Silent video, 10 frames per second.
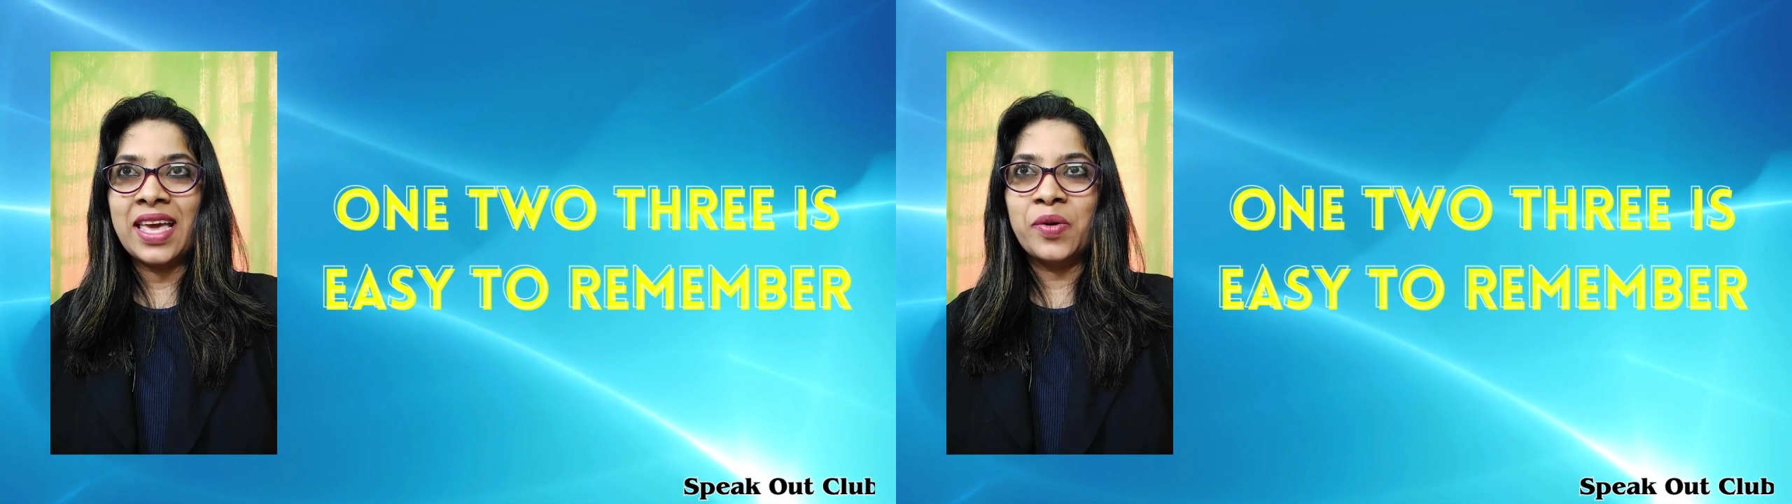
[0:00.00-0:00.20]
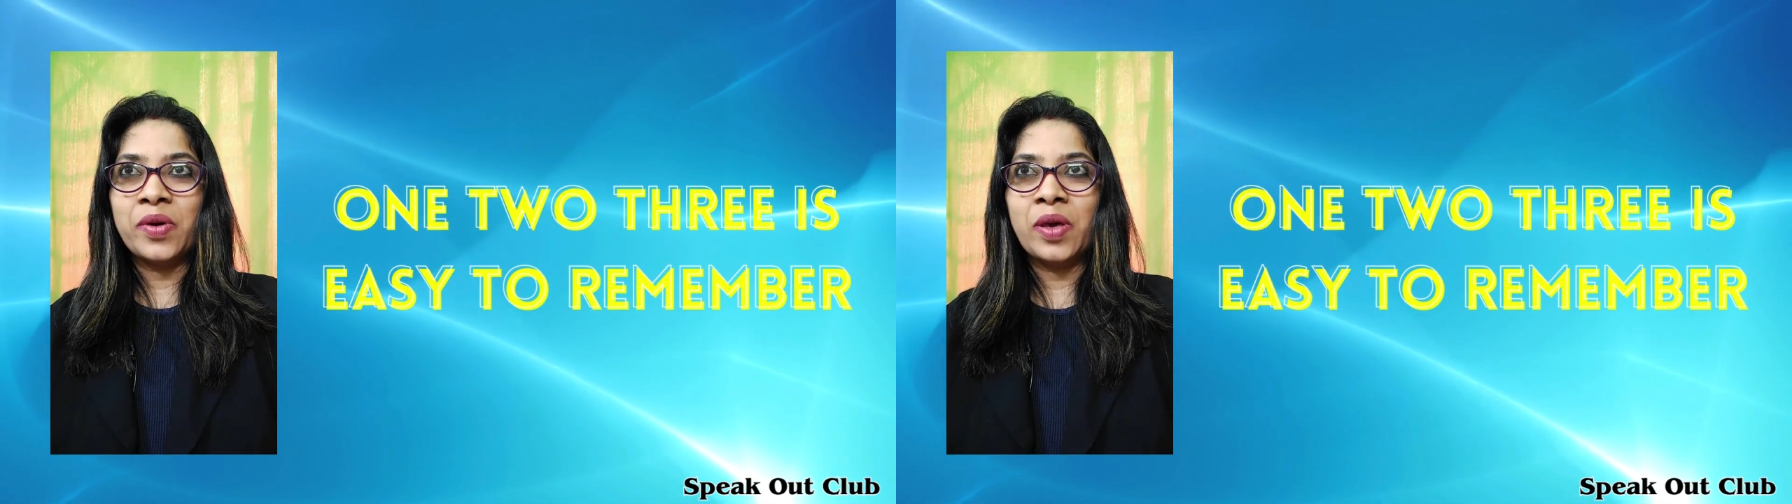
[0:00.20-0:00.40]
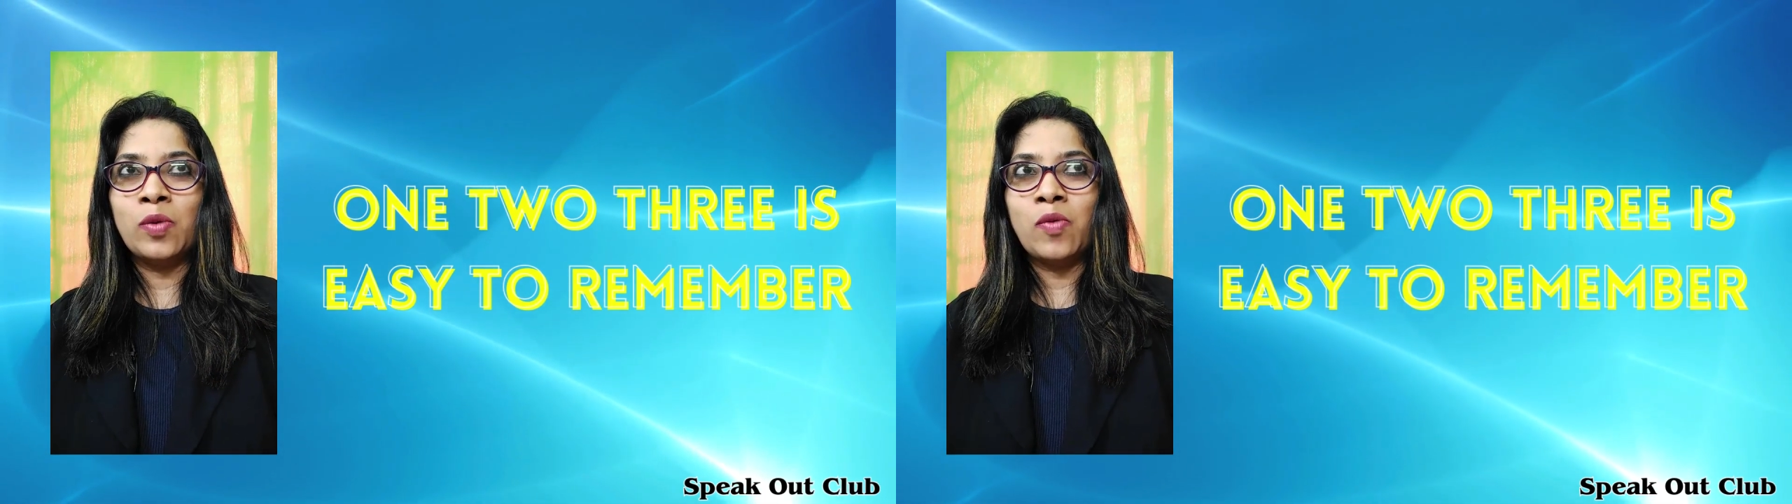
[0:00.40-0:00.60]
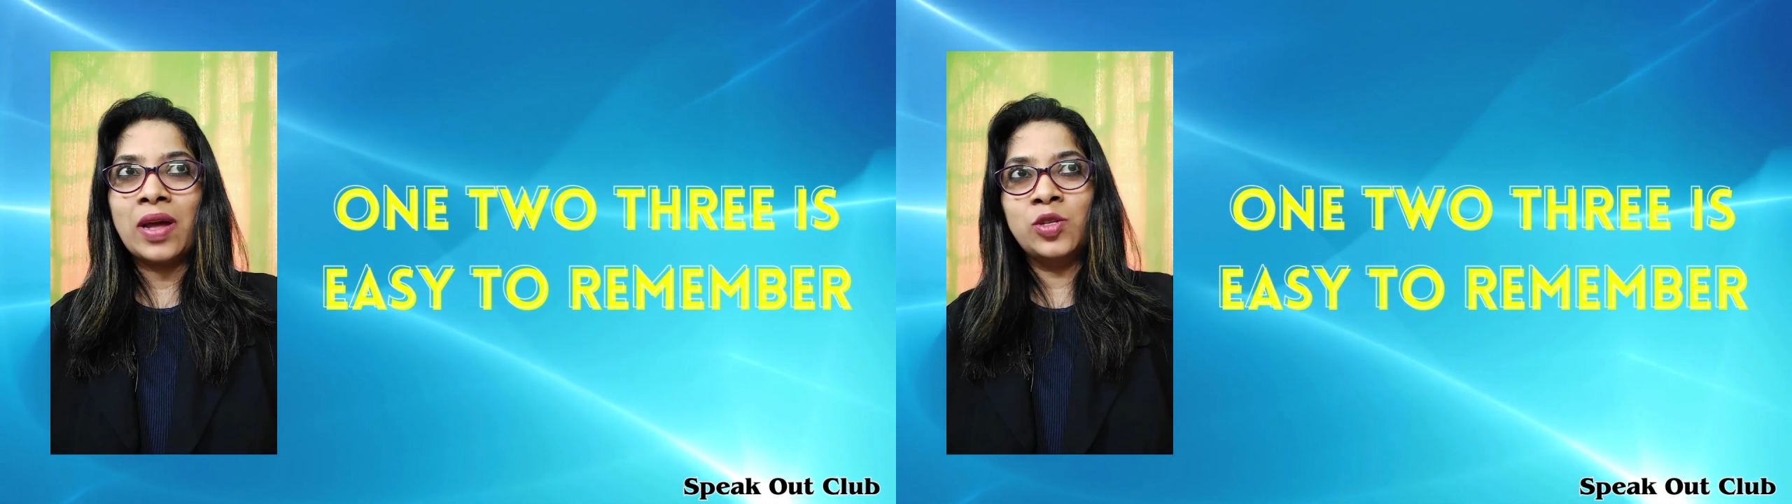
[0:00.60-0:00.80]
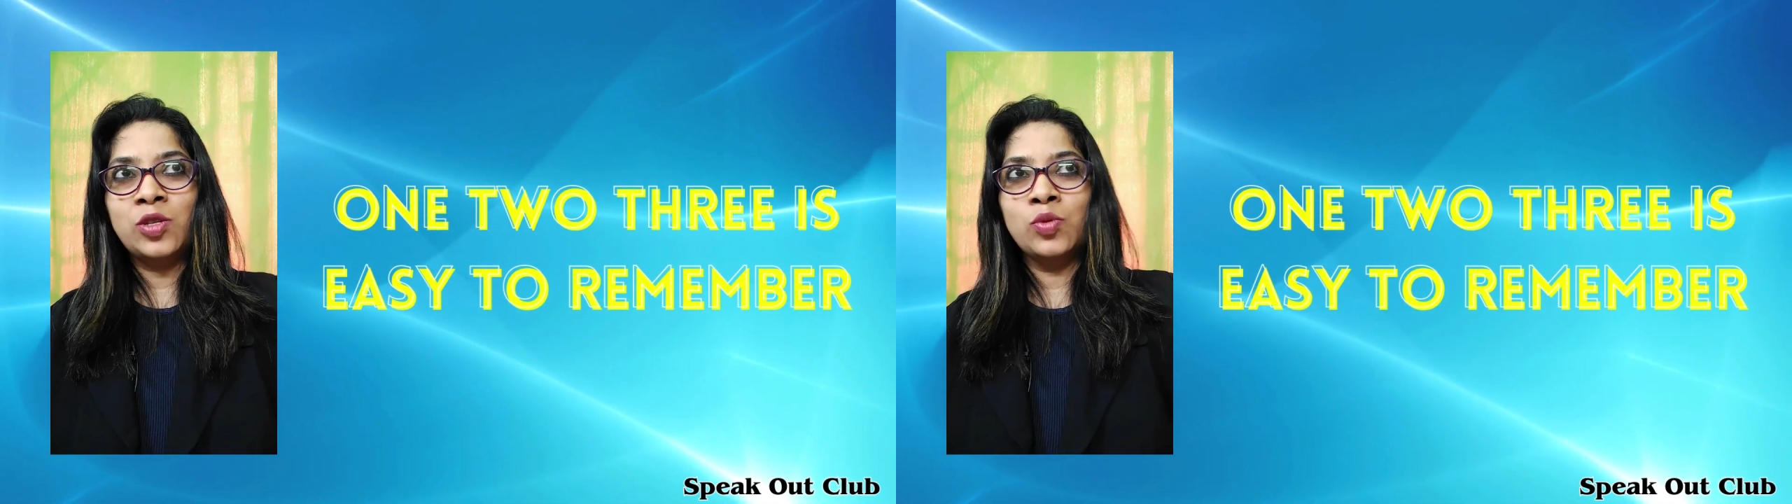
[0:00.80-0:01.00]
okay, 1
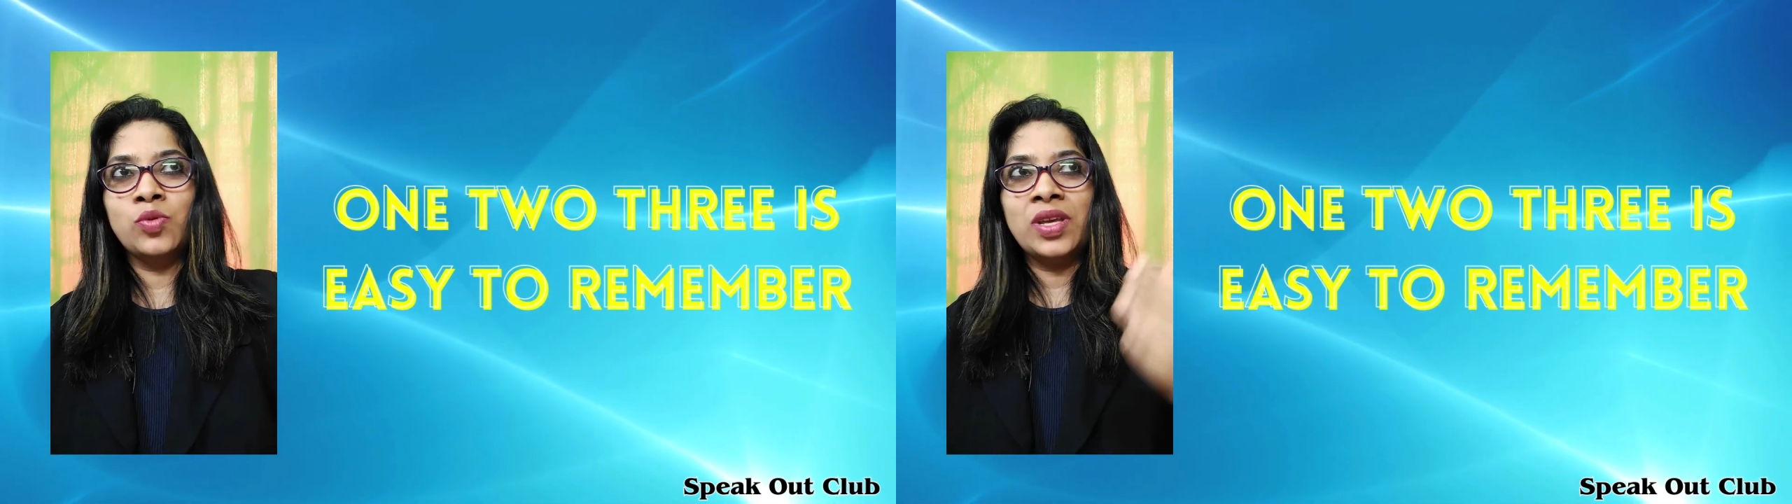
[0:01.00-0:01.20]
2 3,